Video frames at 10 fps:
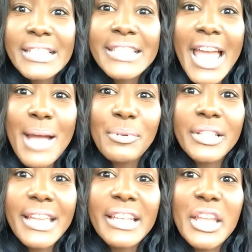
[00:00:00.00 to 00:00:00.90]
dabble
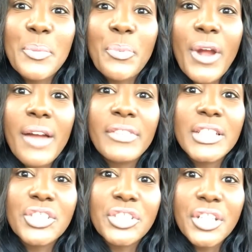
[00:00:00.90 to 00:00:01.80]
in improv
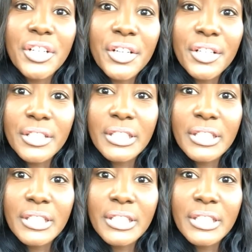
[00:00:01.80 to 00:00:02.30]
this year.